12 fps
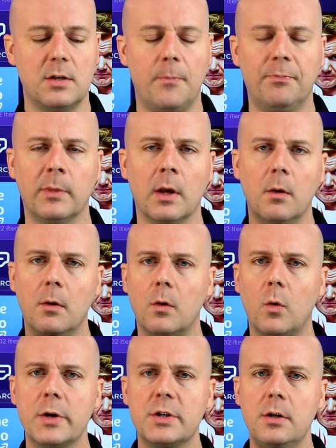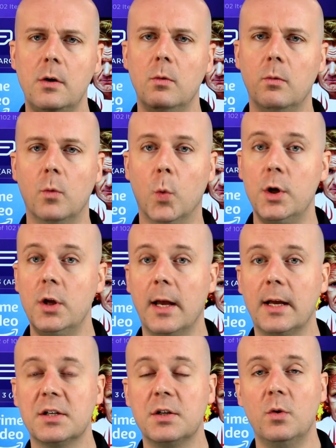So question you, would you
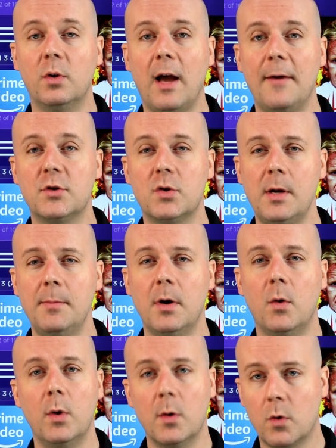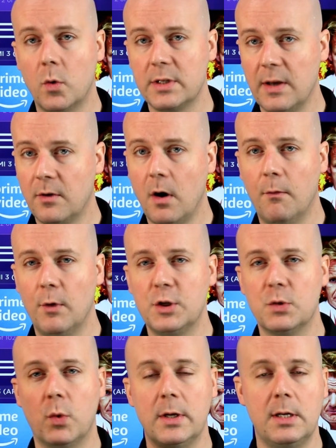like us to do a live stream? We of course have
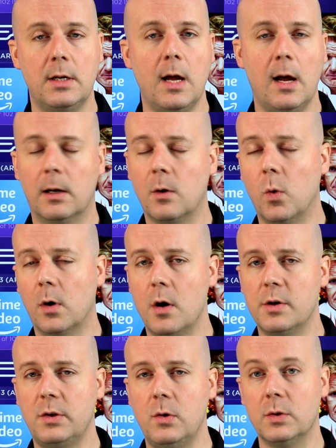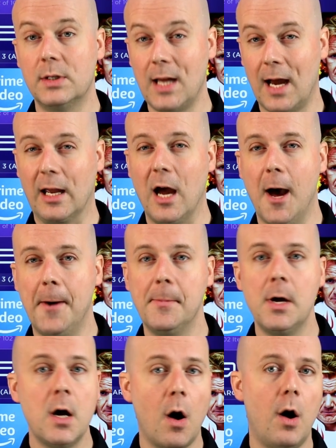coverage written on
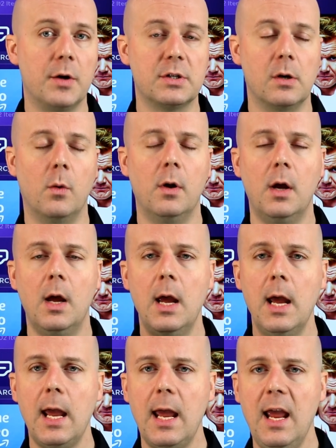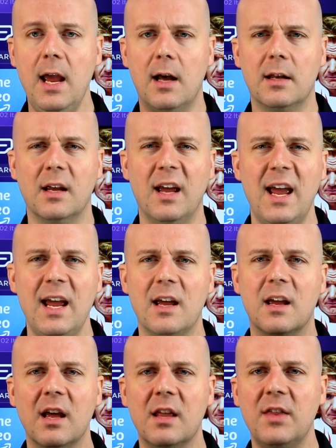cordcuttersnews.com also. And
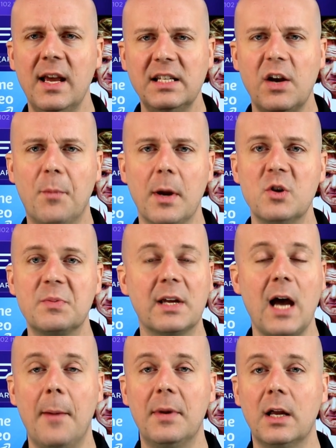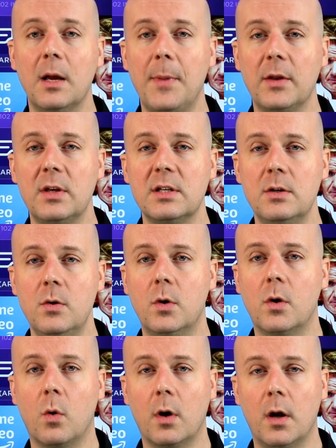hey, thanks to everybody who's been commenting about these
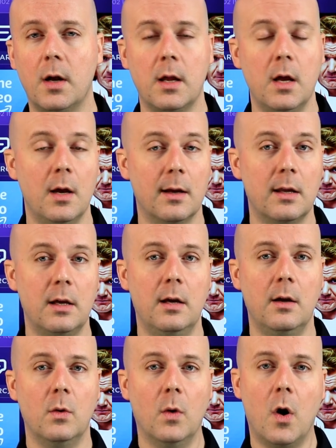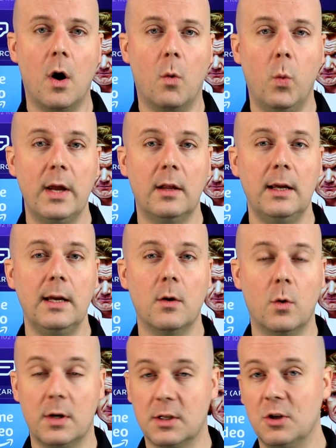new cord cutting Q, uh,
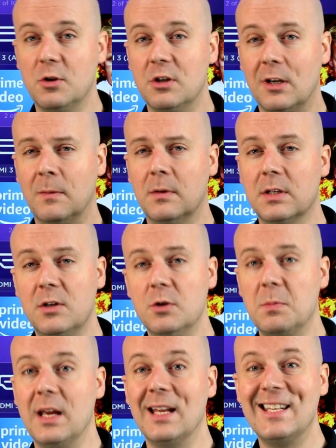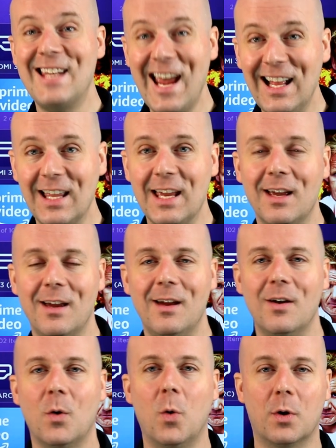weekly or excuse, excuse me, daily
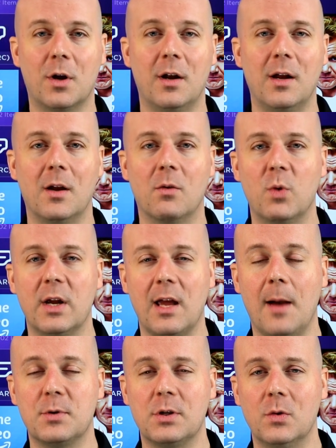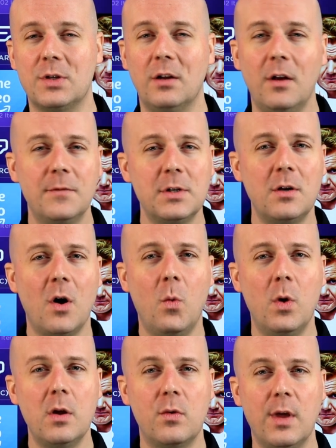cord cutting recap shows. I'd love to
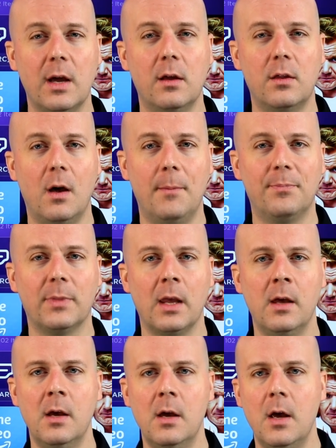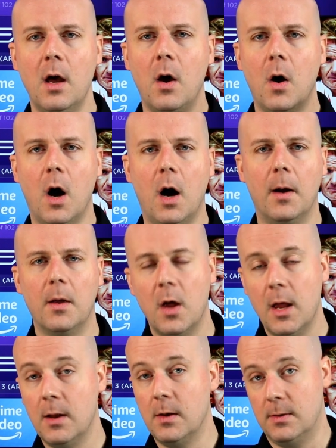know what you think of them.
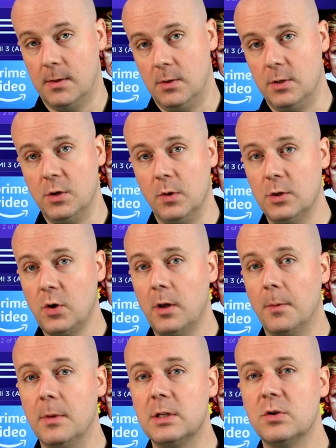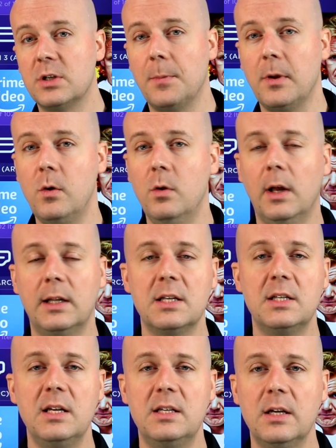Uh, do you enjoy them? Is there something you'd like
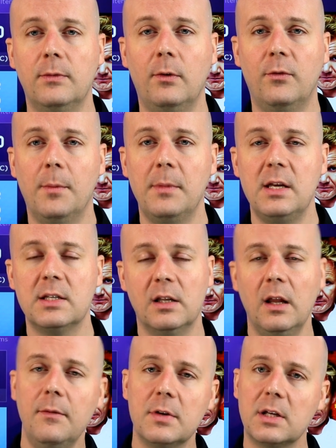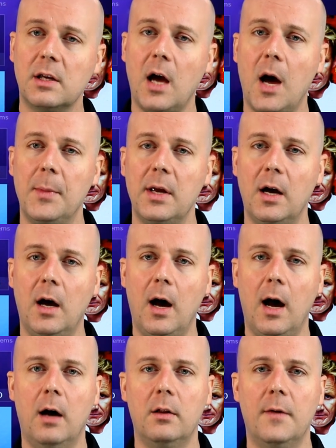to see different from these? Leave us a comment.
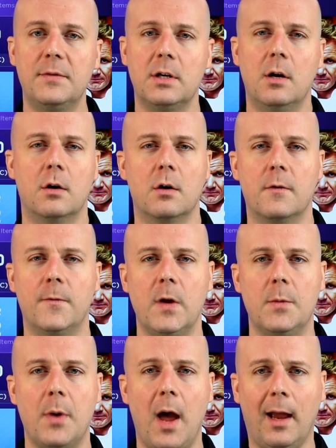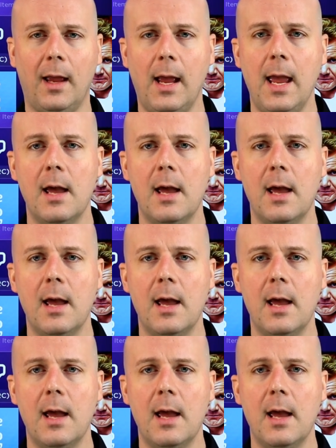I'd love to hear your feedback.